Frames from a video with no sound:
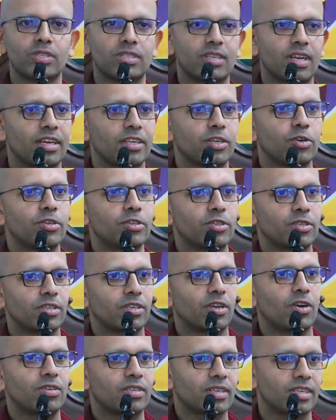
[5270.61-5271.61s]
it's like going to the
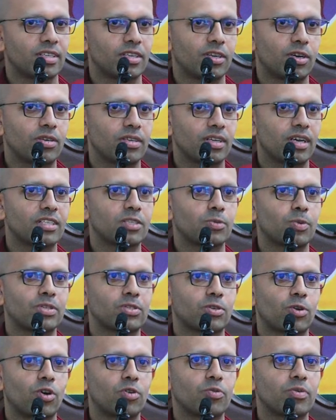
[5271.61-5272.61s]
doctor and the doctor asks,
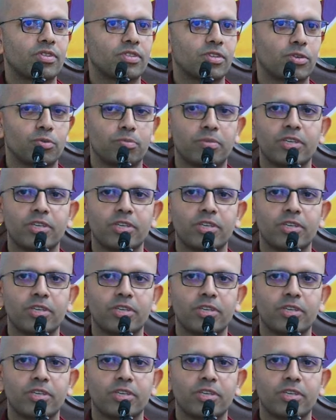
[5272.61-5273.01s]
What's wrong with you?